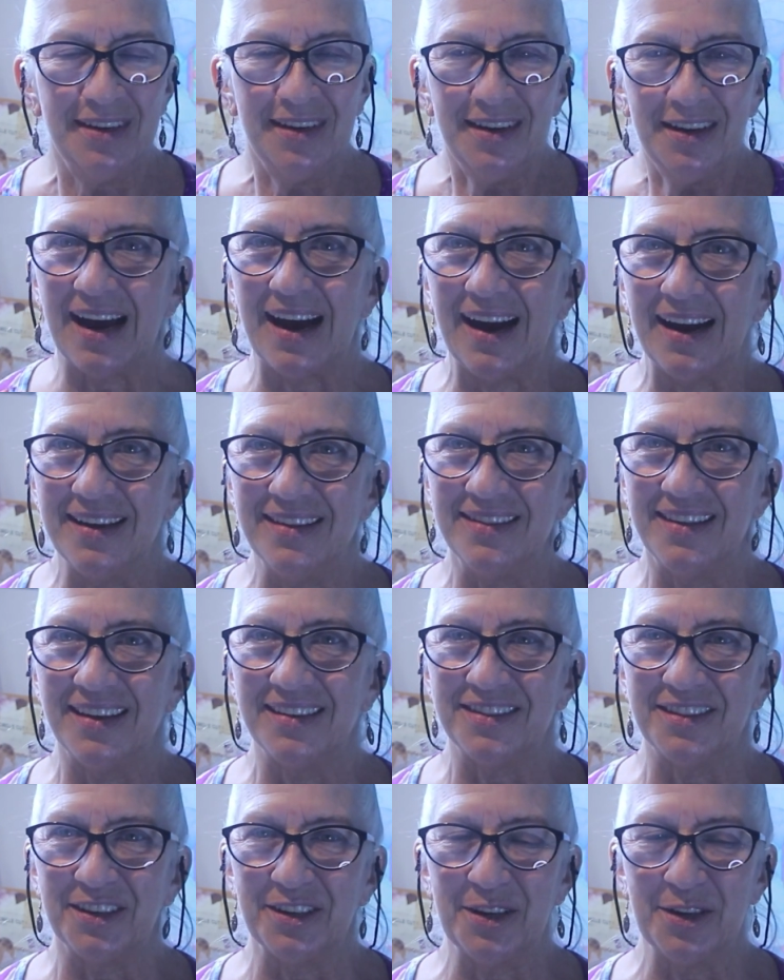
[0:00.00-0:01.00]
design
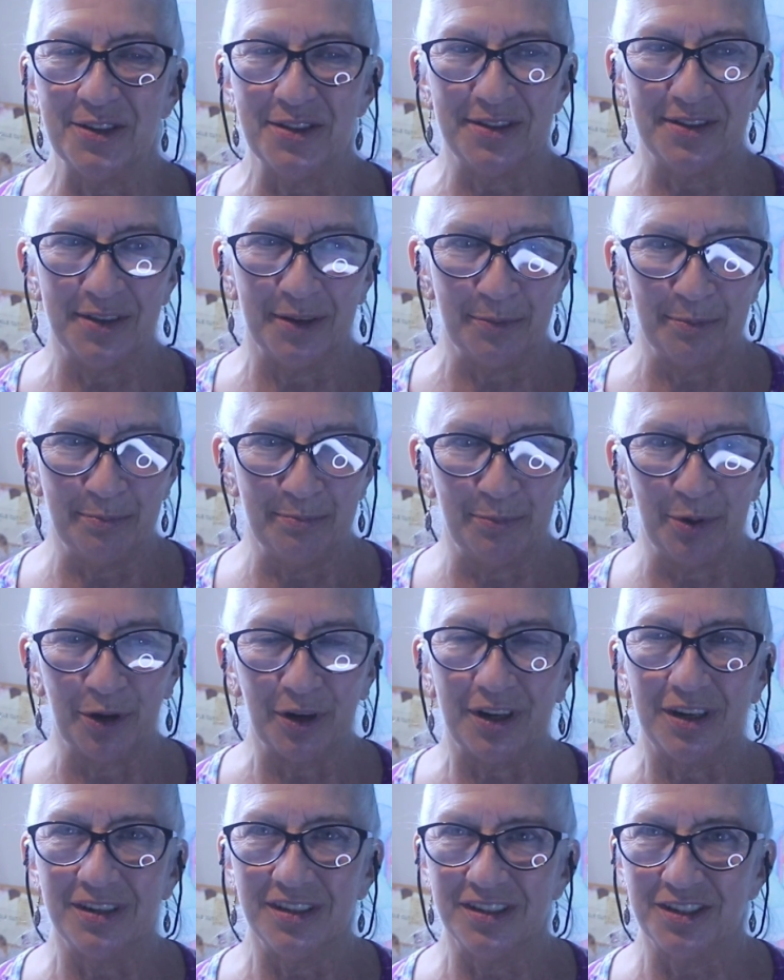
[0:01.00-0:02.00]
that the
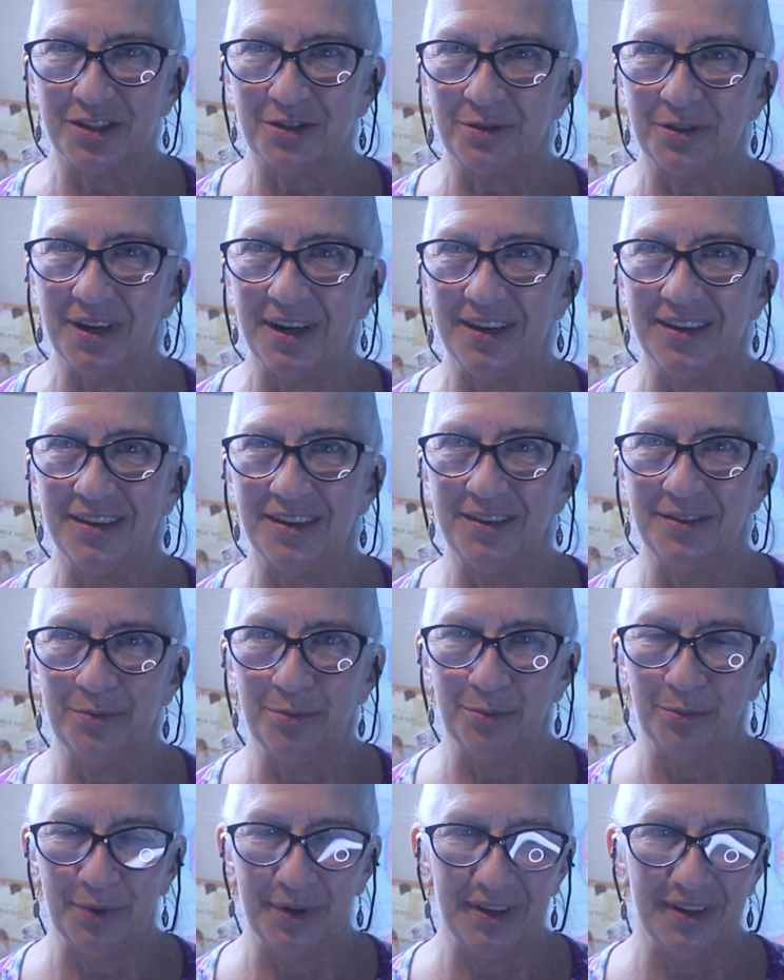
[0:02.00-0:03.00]
book is created
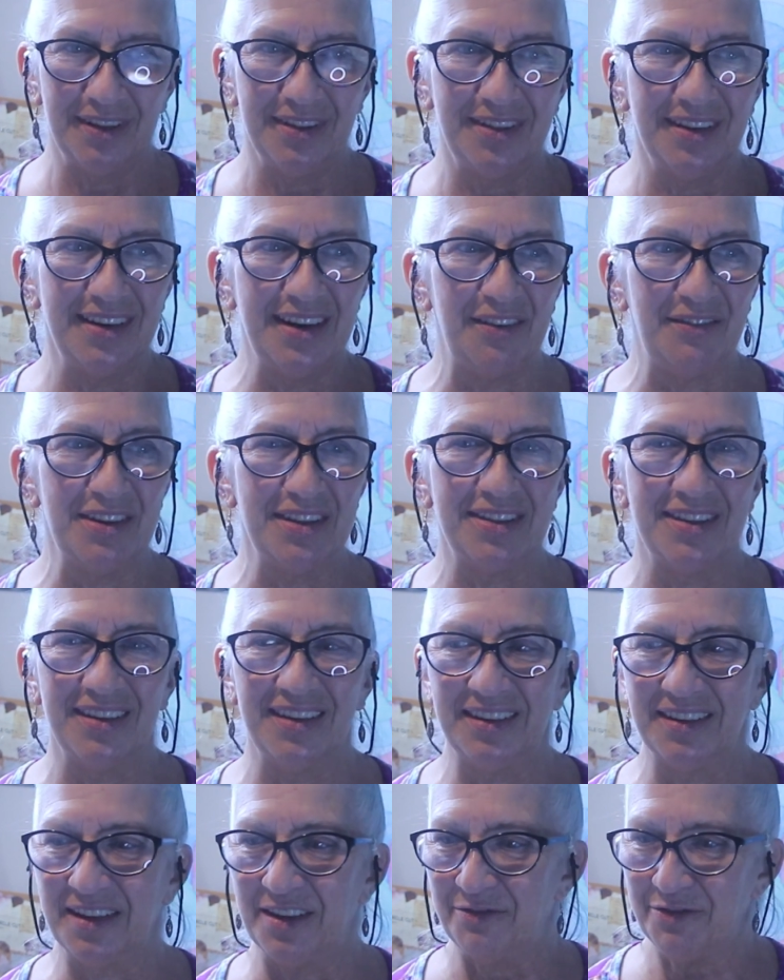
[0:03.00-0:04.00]
with and
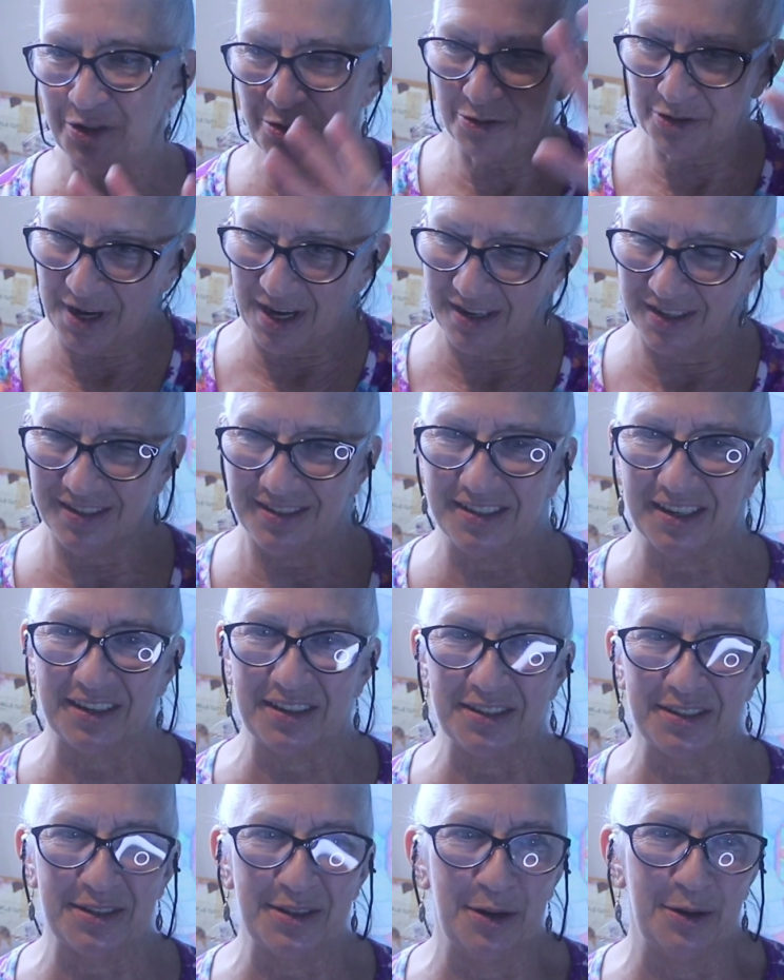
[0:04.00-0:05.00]
everything, if you try to stick
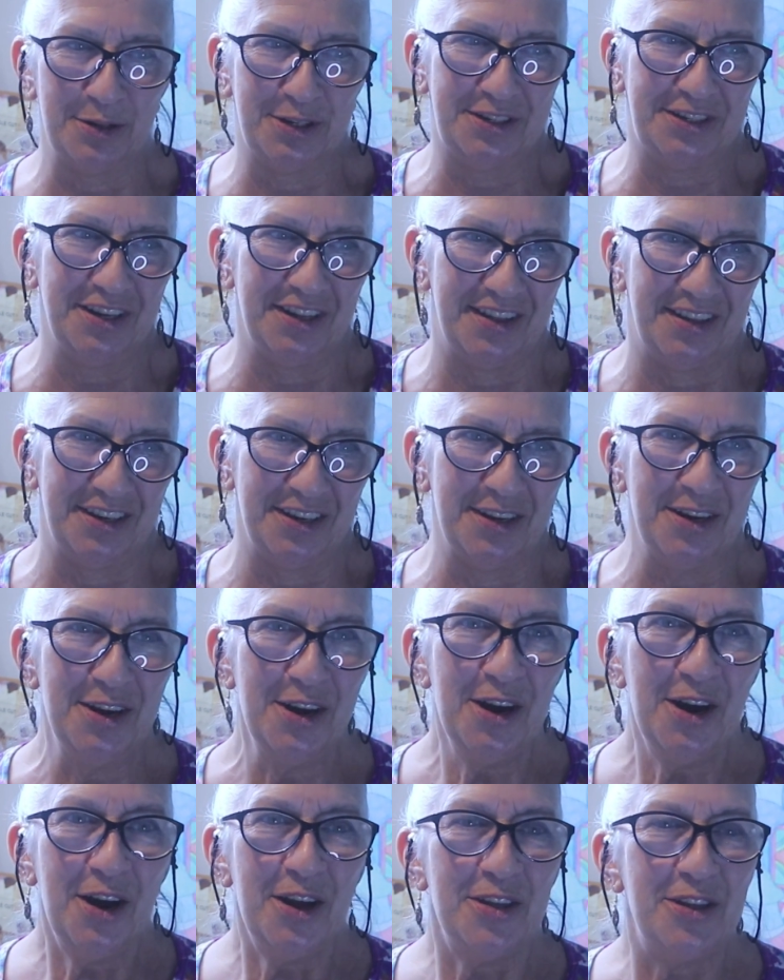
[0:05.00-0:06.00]
as close to
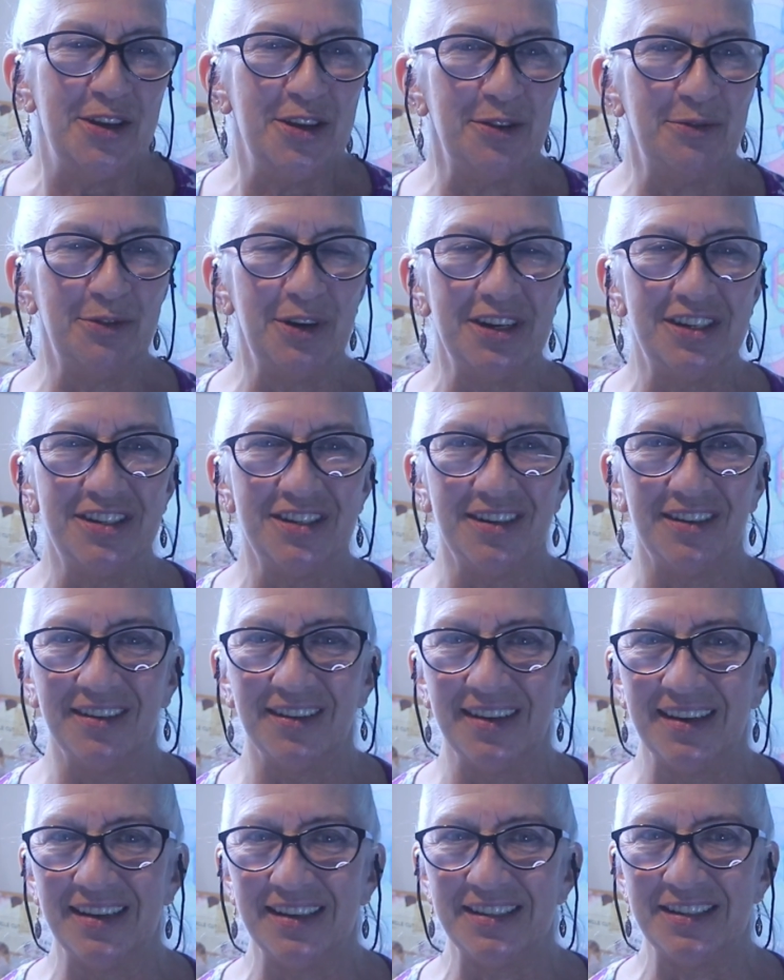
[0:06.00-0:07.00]
the
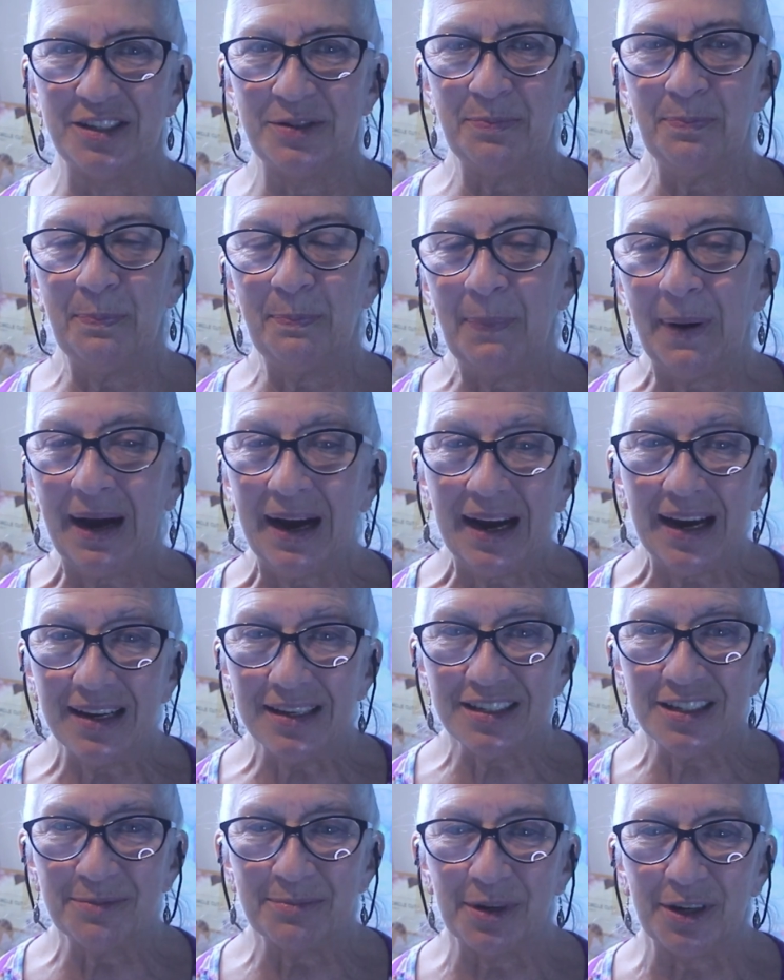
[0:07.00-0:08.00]
original as
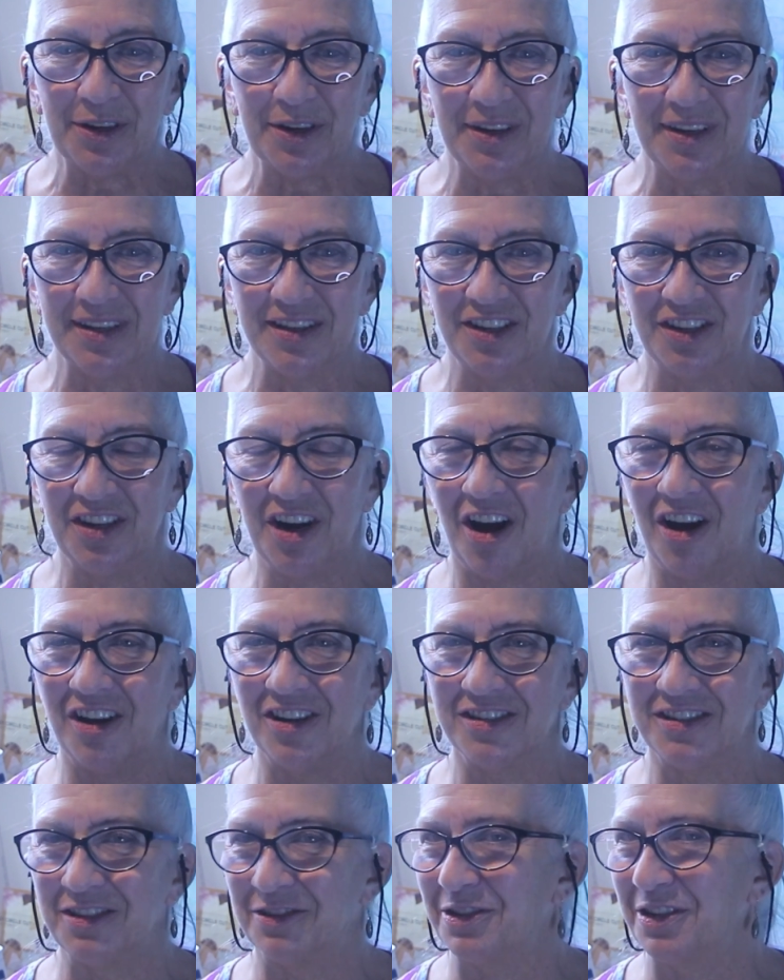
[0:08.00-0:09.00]
possible, they're
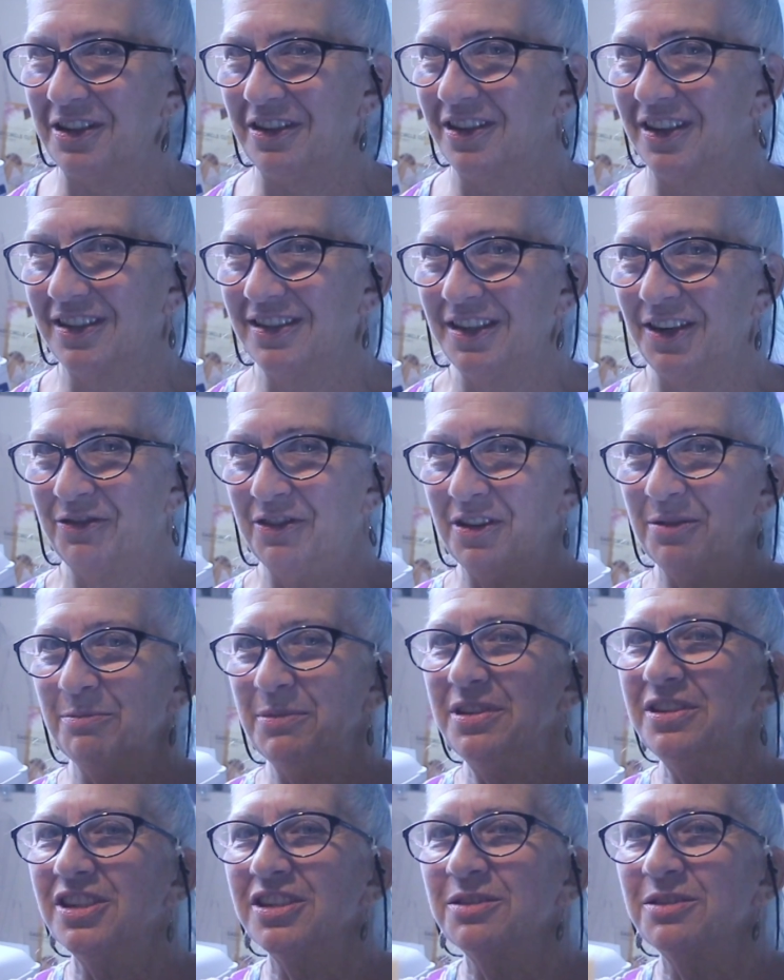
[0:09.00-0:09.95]
all still going to look different,